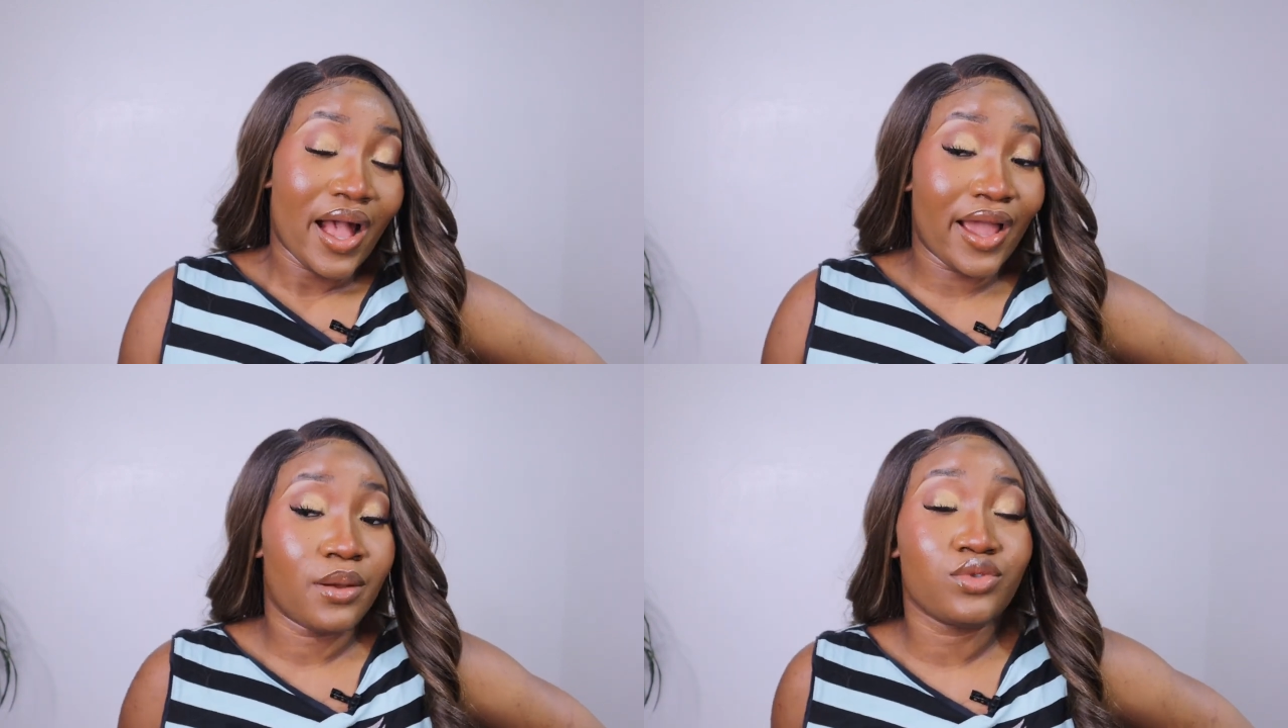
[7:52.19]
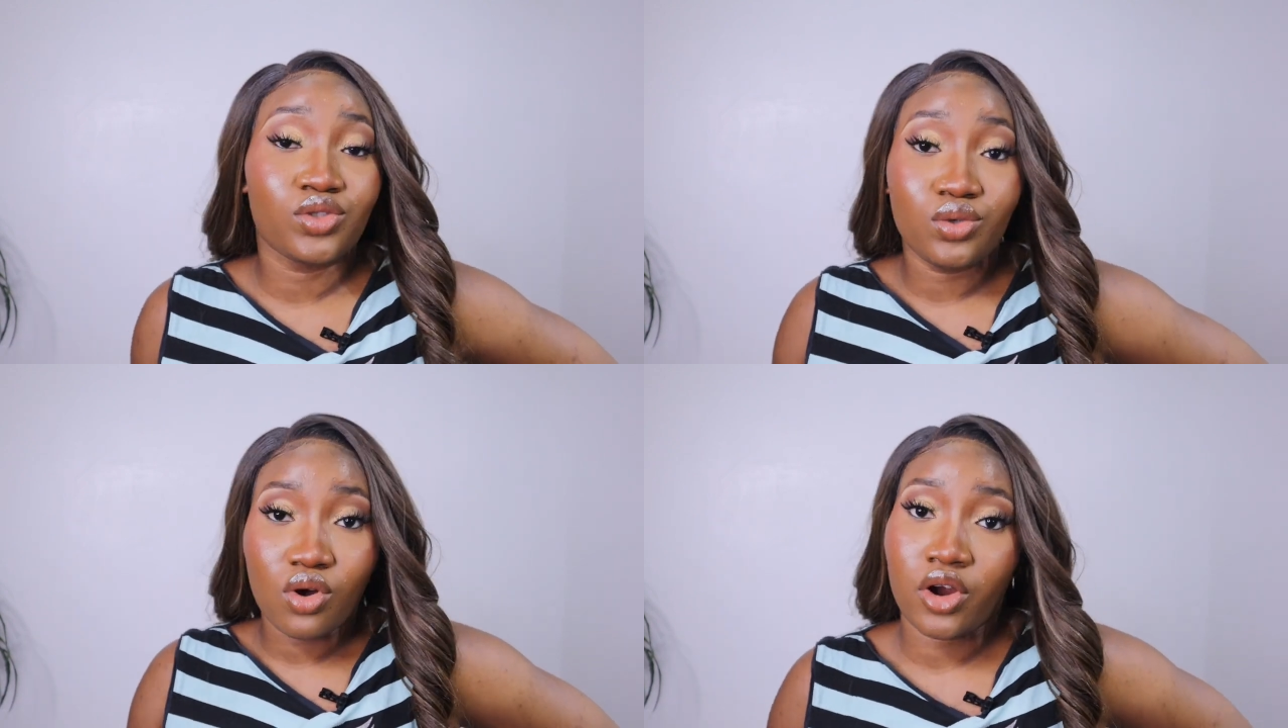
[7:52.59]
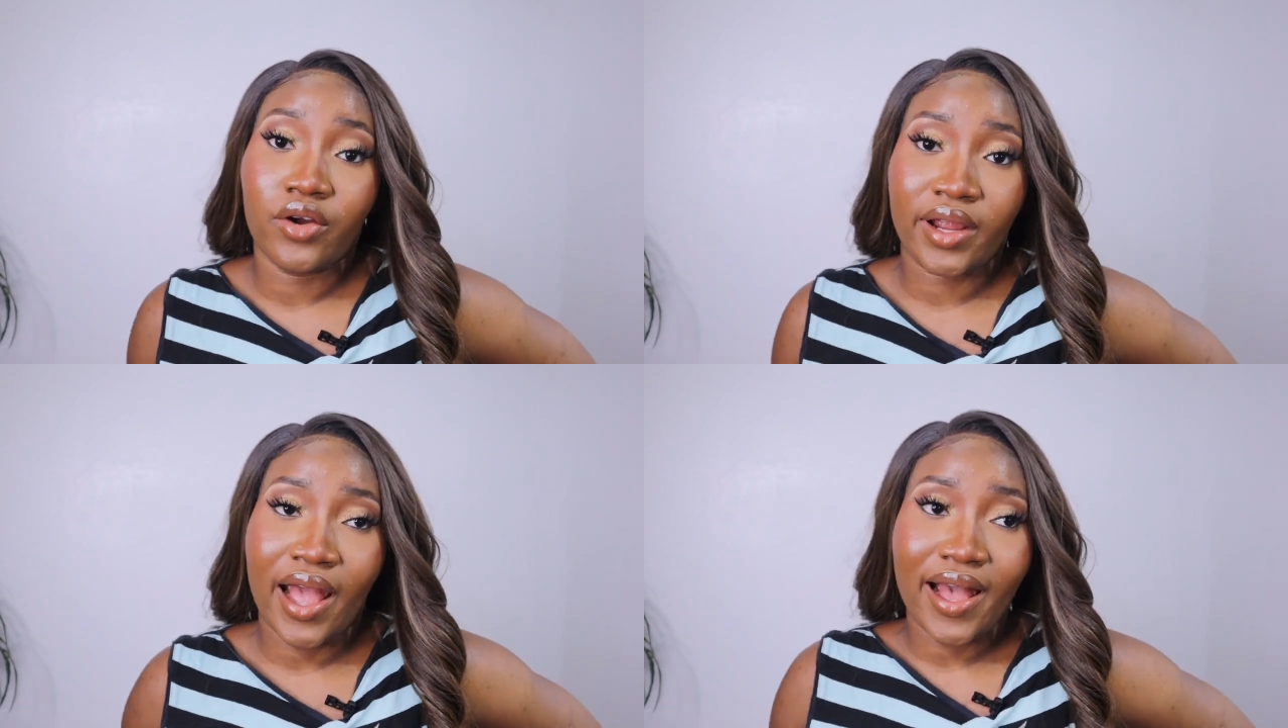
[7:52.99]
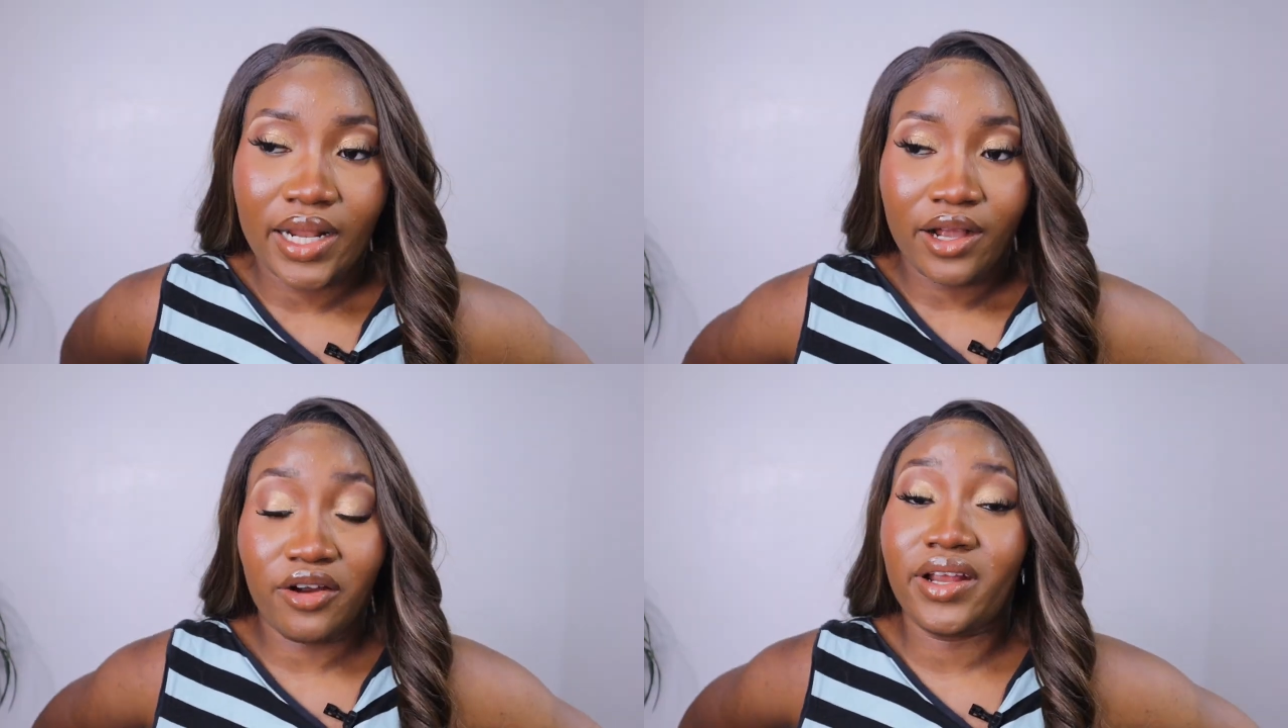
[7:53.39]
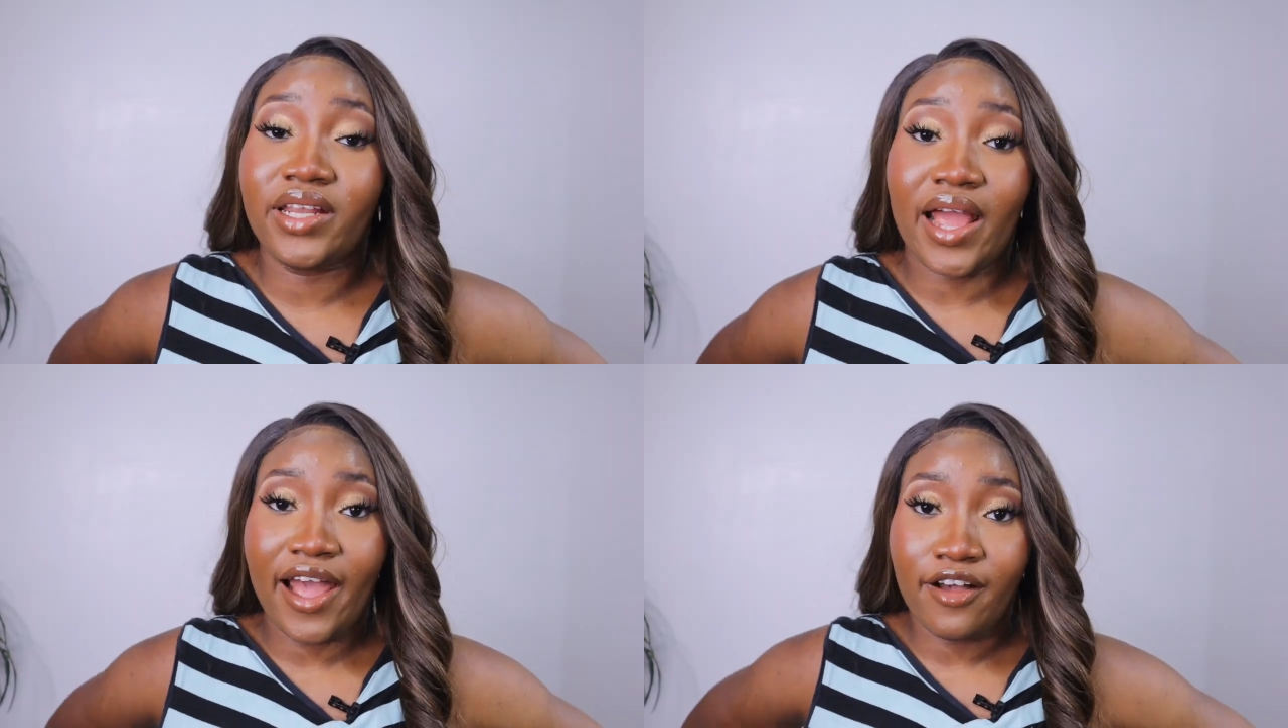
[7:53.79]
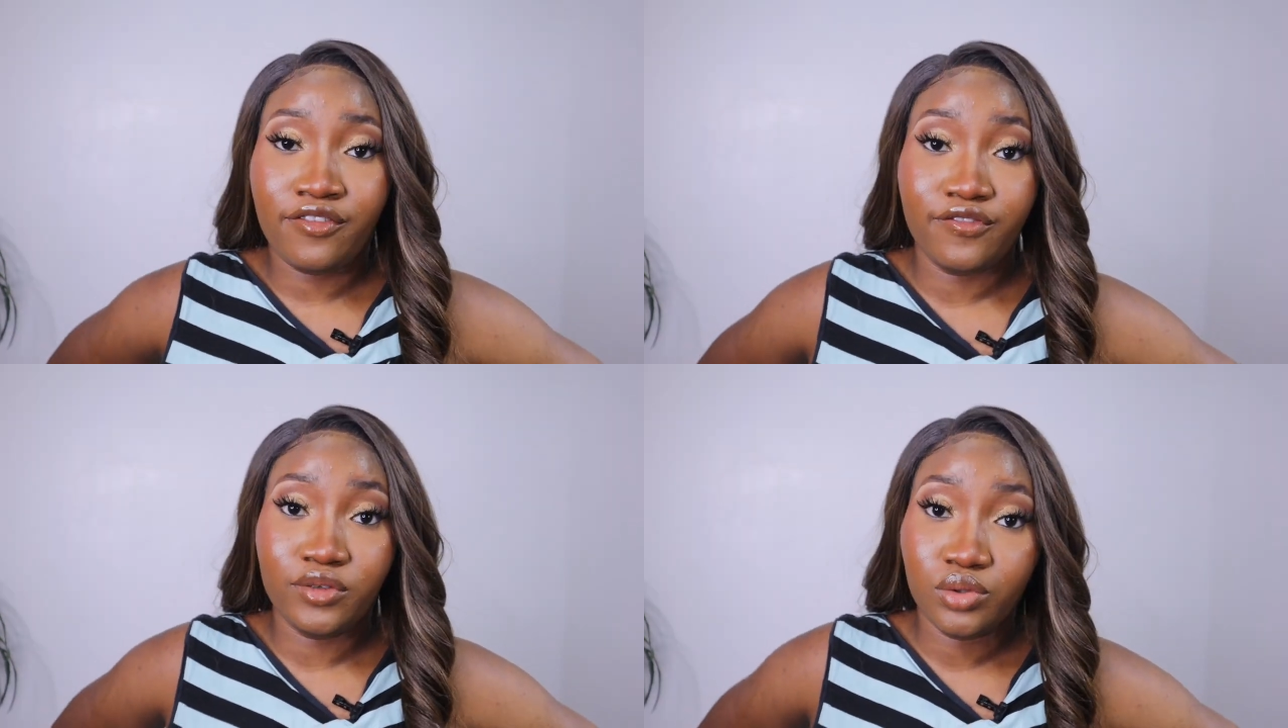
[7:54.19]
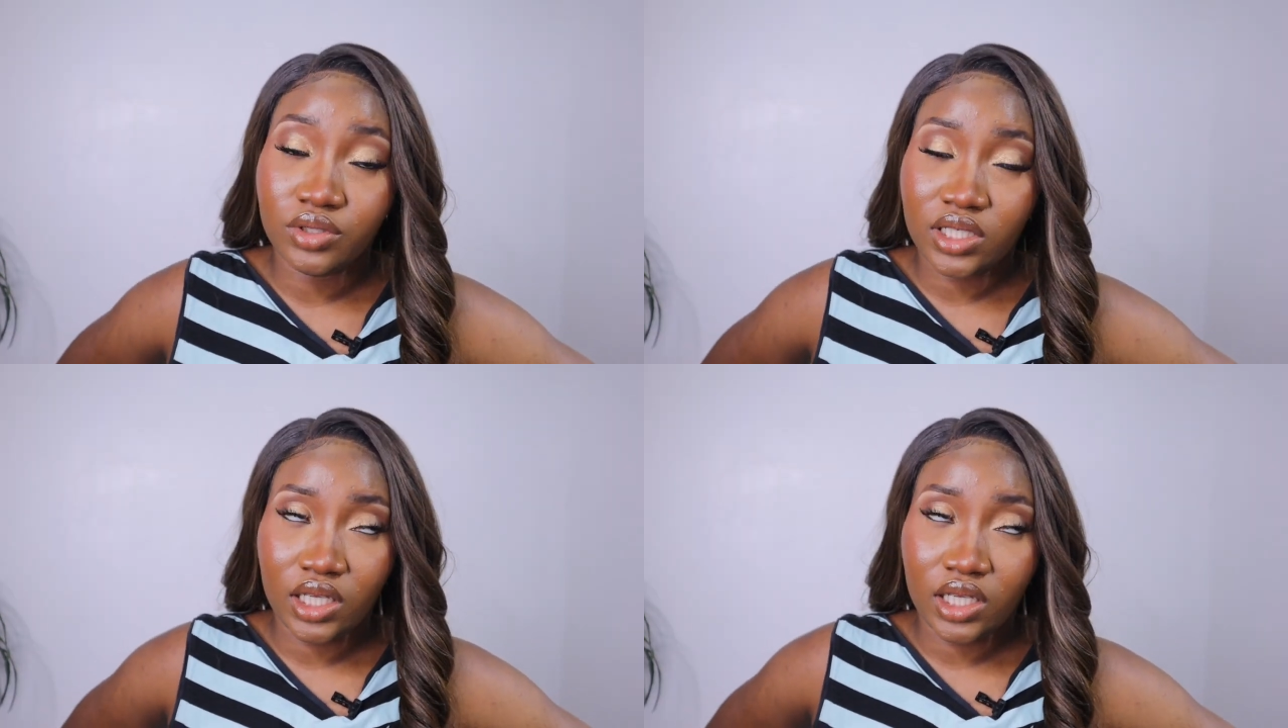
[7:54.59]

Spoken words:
I am so hungry. And like, currently I have food